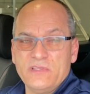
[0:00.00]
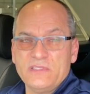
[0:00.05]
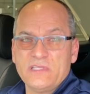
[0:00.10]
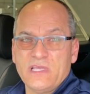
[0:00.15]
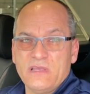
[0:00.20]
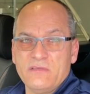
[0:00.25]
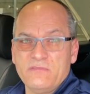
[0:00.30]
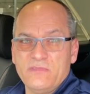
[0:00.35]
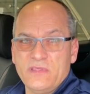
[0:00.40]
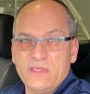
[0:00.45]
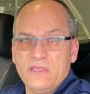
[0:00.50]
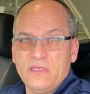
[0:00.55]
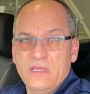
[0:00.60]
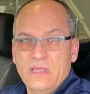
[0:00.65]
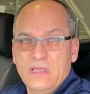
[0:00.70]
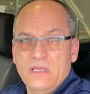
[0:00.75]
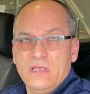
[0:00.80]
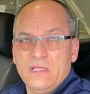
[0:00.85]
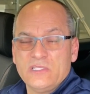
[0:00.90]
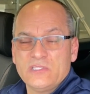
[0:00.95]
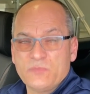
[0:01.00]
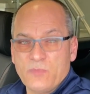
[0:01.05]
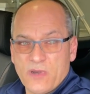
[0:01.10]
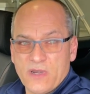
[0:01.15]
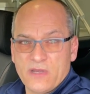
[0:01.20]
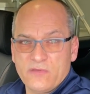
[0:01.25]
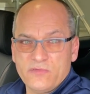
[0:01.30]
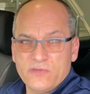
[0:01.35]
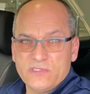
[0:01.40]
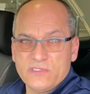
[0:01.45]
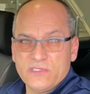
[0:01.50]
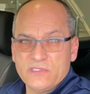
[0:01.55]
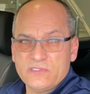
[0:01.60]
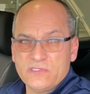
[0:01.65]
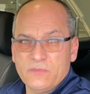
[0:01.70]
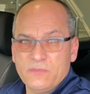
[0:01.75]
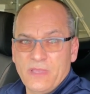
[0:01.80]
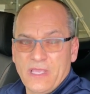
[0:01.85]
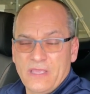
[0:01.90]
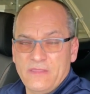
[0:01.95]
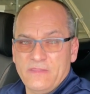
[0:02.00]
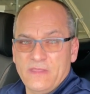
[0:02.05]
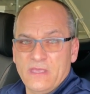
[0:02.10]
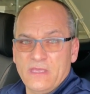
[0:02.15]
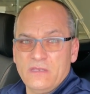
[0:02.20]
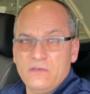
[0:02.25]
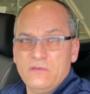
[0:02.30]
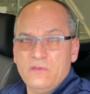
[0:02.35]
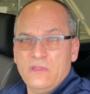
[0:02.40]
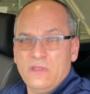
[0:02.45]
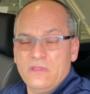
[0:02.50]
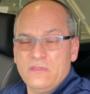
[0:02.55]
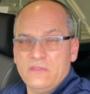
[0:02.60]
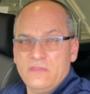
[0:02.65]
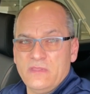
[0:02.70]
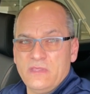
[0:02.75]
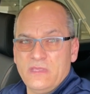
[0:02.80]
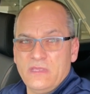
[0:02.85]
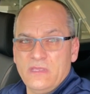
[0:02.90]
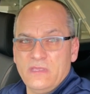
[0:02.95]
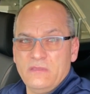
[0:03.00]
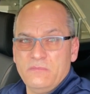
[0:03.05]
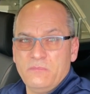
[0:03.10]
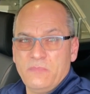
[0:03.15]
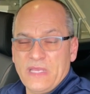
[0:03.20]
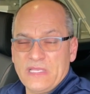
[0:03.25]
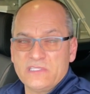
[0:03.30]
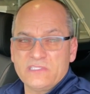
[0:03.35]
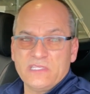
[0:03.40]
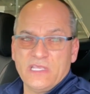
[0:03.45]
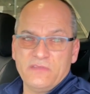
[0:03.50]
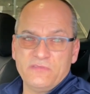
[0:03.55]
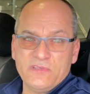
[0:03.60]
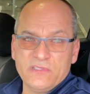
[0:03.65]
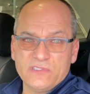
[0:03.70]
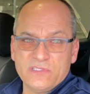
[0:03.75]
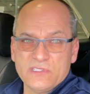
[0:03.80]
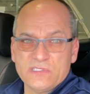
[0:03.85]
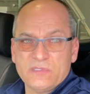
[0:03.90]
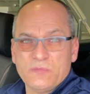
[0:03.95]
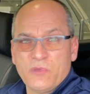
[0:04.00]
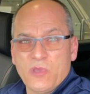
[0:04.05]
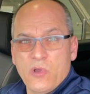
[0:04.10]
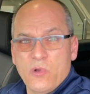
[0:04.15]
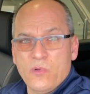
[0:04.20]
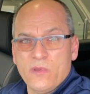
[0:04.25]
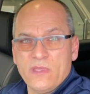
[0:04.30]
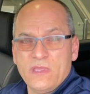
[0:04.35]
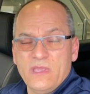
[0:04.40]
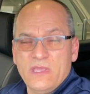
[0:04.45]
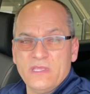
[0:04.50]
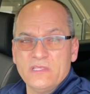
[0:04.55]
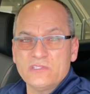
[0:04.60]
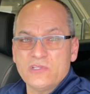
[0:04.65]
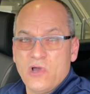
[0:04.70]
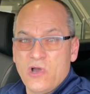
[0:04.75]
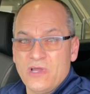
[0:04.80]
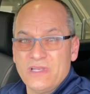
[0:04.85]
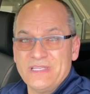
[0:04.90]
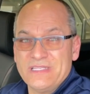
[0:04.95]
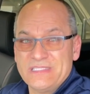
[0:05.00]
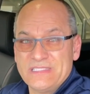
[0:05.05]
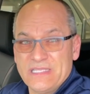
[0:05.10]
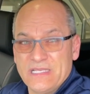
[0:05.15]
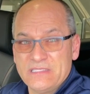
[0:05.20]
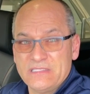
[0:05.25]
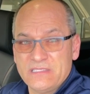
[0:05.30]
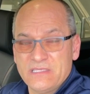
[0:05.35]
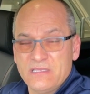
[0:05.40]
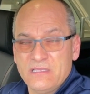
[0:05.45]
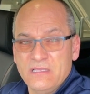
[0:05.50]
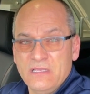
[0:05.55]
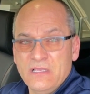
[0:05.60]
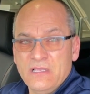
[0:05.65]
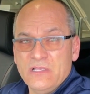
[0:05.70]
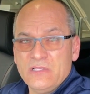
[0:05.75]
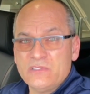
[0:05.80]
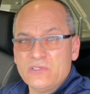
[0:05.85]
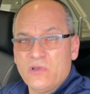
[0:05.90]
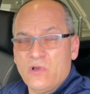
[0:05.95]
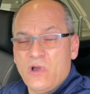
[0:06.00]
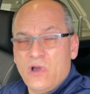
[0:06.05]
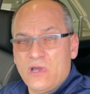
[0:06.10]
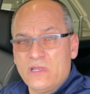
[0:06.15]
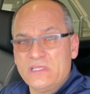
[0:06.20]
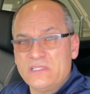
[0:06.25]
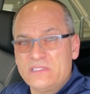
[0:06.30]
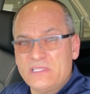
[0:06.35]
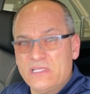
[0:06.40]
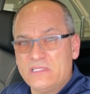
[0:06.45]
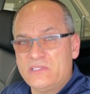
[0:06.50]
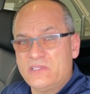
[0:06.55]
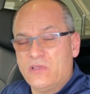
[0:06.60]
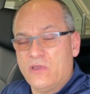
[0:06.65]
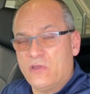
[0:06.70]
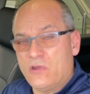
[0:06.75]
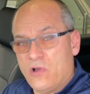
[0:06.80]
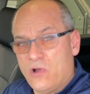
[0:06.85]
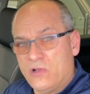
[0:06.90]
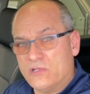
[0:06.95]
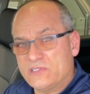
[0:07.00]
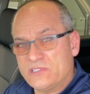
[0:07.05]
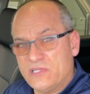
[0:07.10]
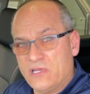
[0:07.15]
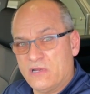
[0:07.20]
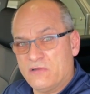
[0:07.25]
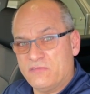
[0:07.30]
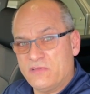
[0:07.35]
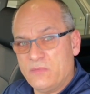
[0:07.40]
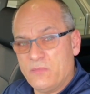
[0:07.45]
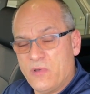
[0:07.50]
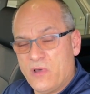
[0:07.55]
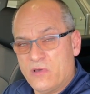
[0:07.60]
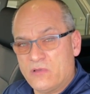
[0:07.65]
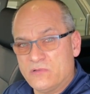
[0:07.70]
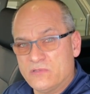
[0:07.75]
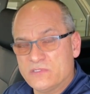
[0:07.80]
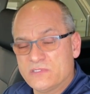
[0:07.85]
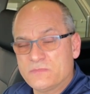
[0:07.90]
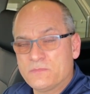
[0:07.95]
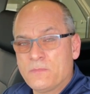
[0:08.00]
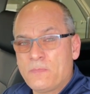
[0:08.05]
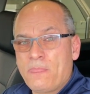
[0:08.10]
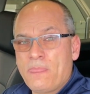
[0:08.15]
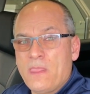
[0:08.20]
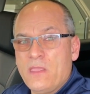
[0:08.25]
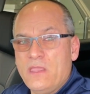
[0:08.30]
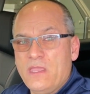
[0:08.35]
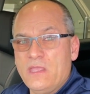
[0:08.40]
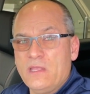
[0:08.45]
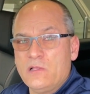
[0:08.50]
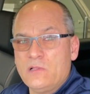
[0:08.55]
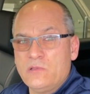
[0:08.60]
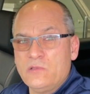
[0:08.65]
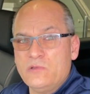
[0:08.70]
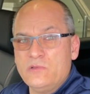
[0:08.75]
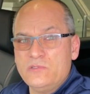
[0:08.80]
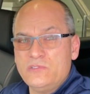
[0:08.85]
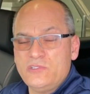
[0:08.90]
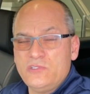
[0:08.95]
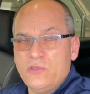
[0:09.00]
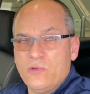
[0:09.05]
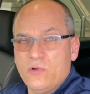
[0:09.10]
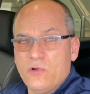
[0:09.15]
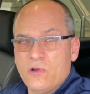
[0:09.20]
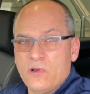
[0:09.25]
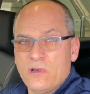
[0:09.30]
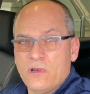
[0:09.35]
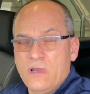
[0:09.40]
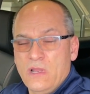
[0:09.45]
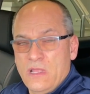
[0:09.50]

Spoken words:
have the smart entry system. And then the best safety system going is Honda Sensing. So Honda Sensing on all CRV models includes your